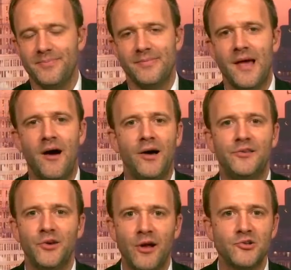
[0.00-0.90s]

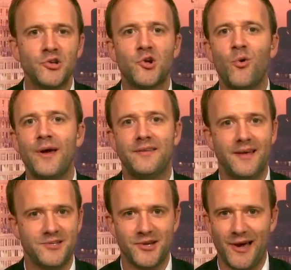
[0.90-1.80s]
No, 200 quid.
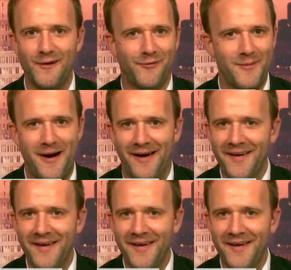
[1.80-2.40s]
They should go for him.